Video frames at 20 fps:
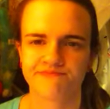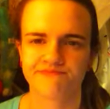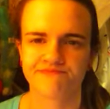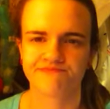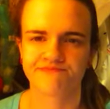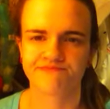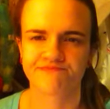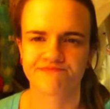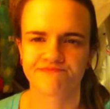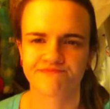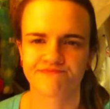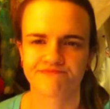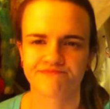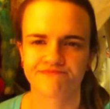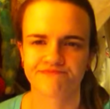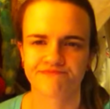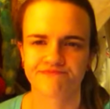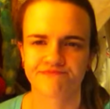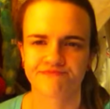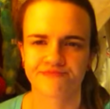
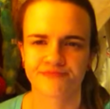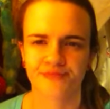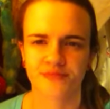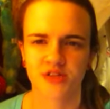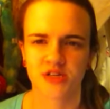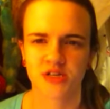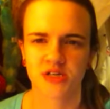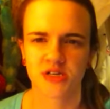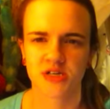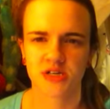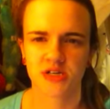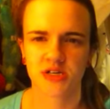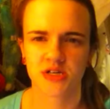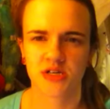(no one is talking)